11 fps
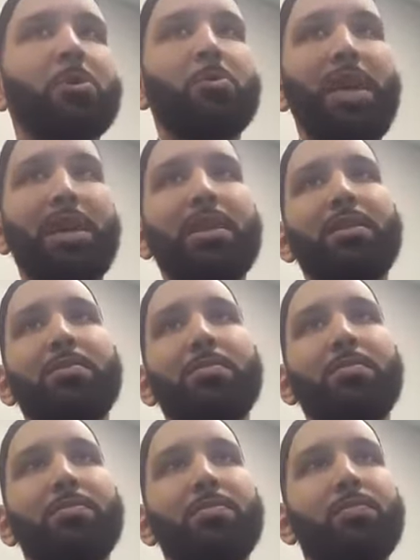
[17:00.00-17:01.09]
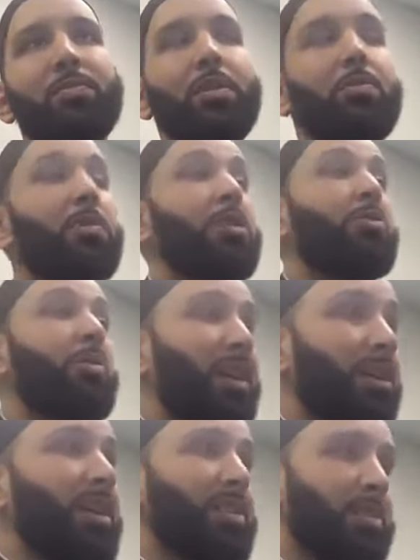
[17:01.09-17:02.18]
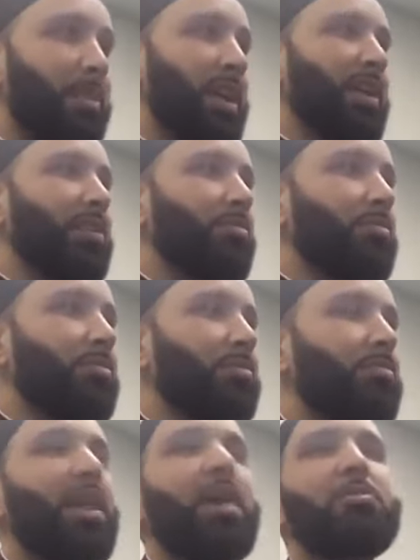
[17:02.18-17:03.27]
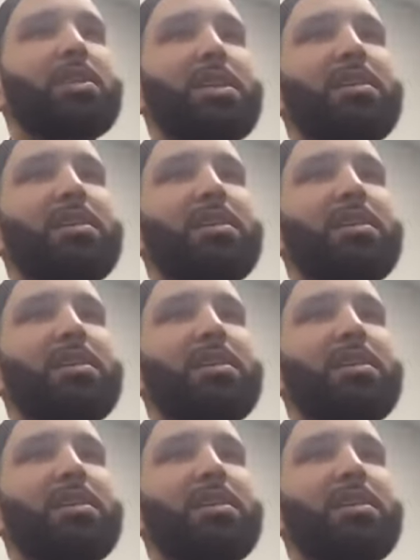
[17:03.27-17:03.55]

was when? When you were burying somebody. That was